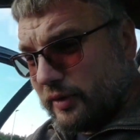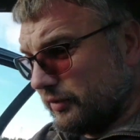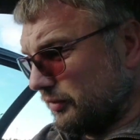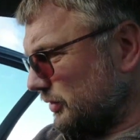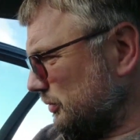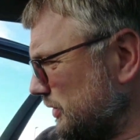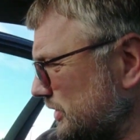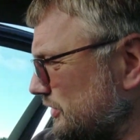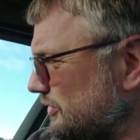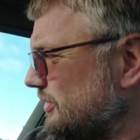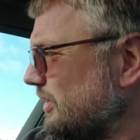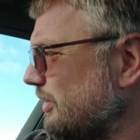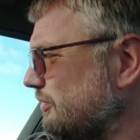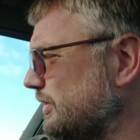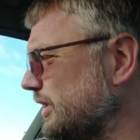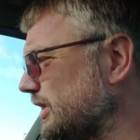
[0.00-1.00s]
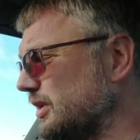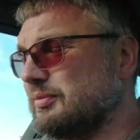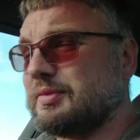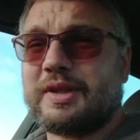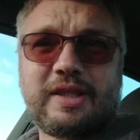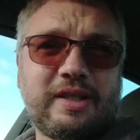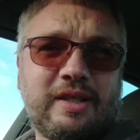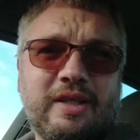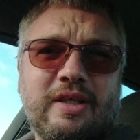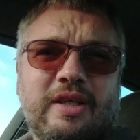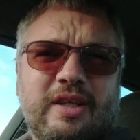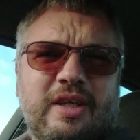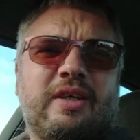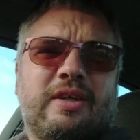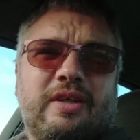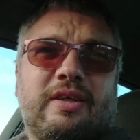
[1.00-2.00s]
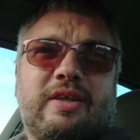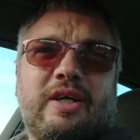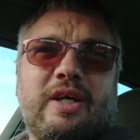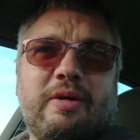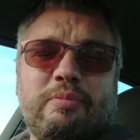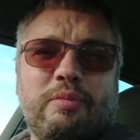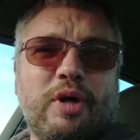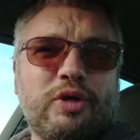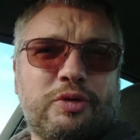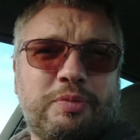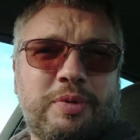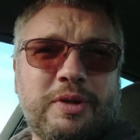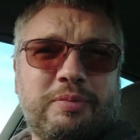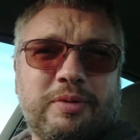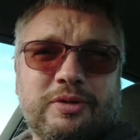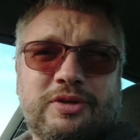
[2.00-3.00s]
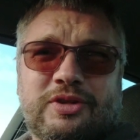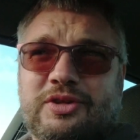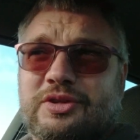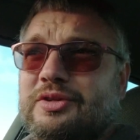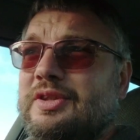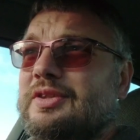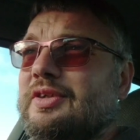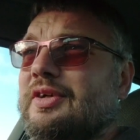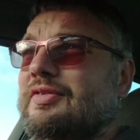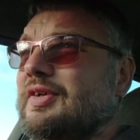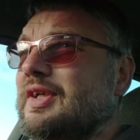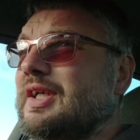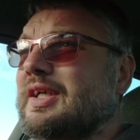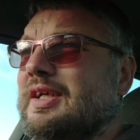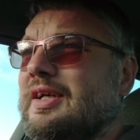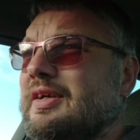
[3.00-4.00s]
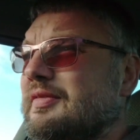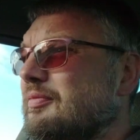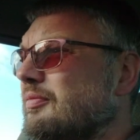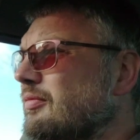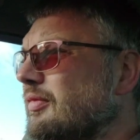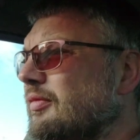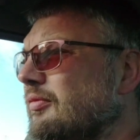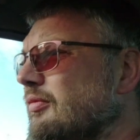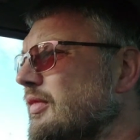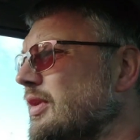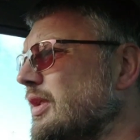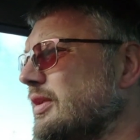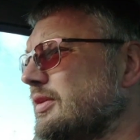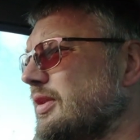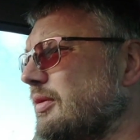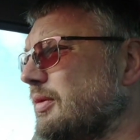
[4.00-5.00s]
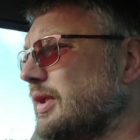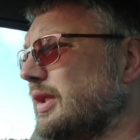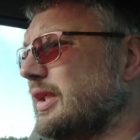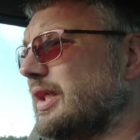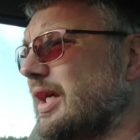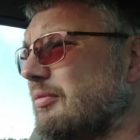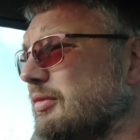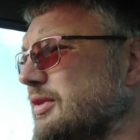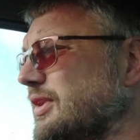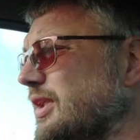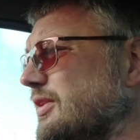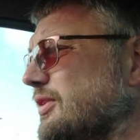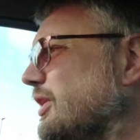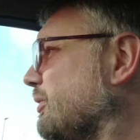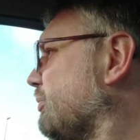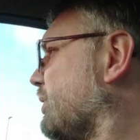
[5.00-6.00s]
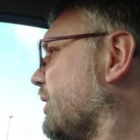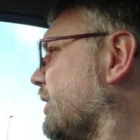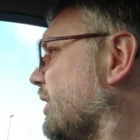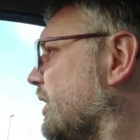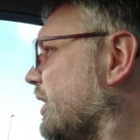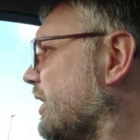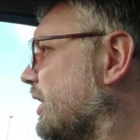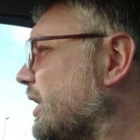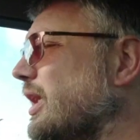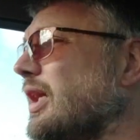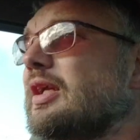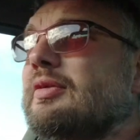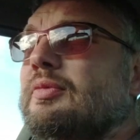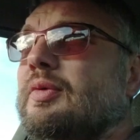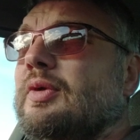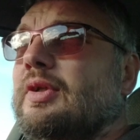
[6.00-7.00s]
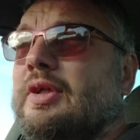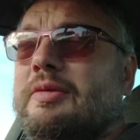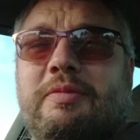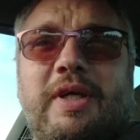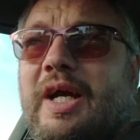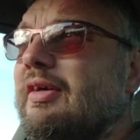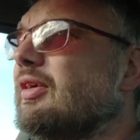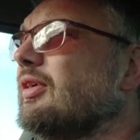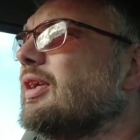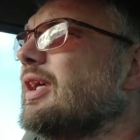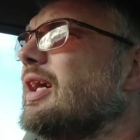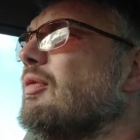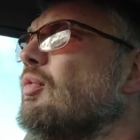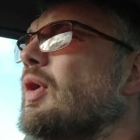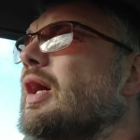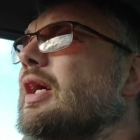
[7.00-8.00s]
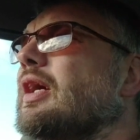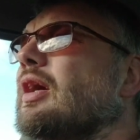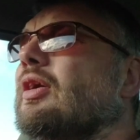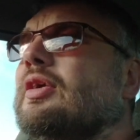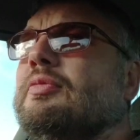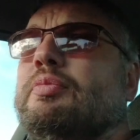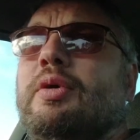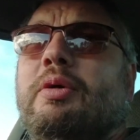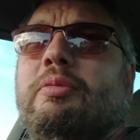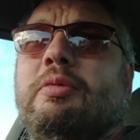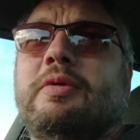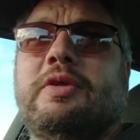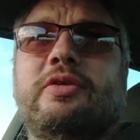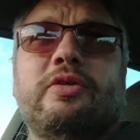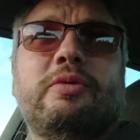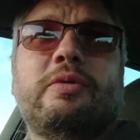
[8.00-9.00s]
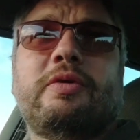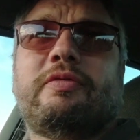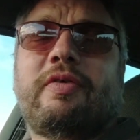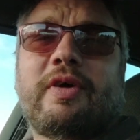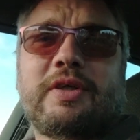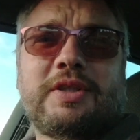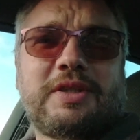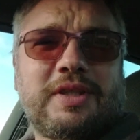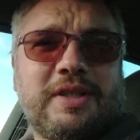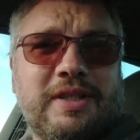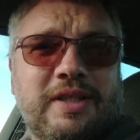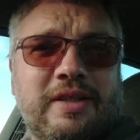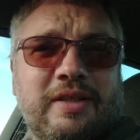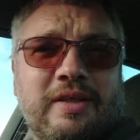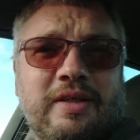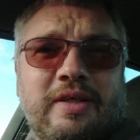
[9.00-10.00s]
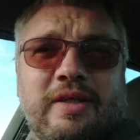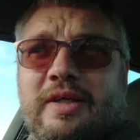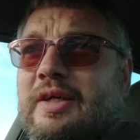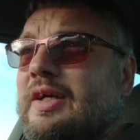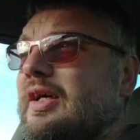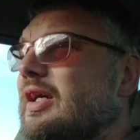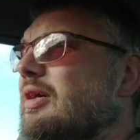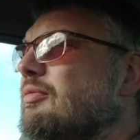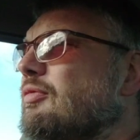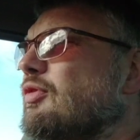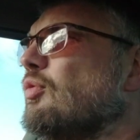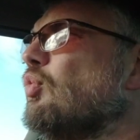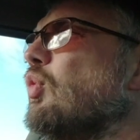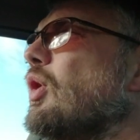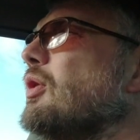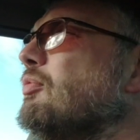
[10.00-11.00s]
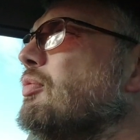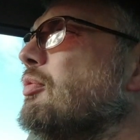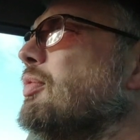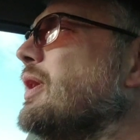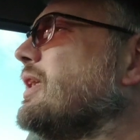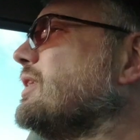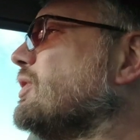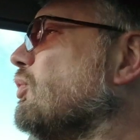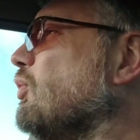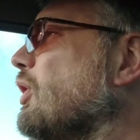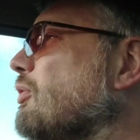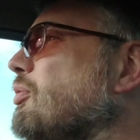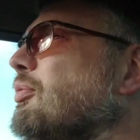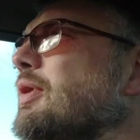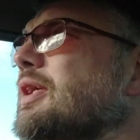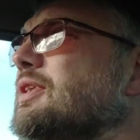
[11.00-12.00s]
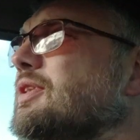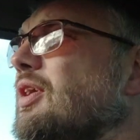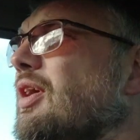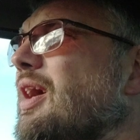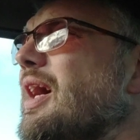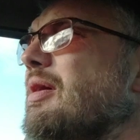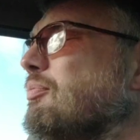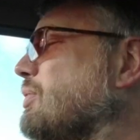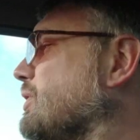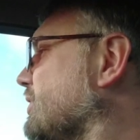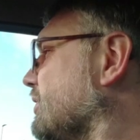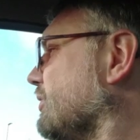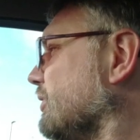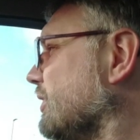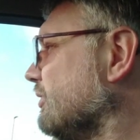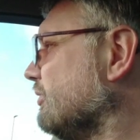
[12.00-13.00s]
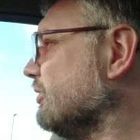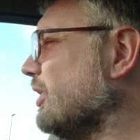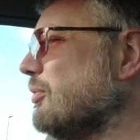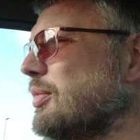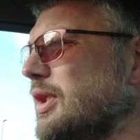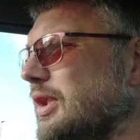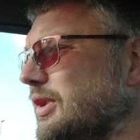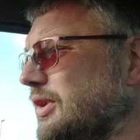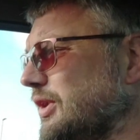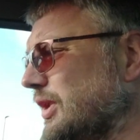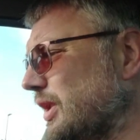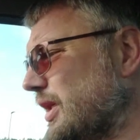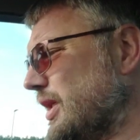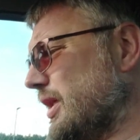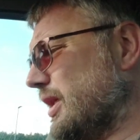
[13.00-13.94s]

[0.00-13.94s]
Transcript: One of them is definitely going to be up most people's street, I think. So we'll get the camera set up and we'll carry on our way. I could probably do with finding some wiper blades. The wiper blades are absolutely rubbish,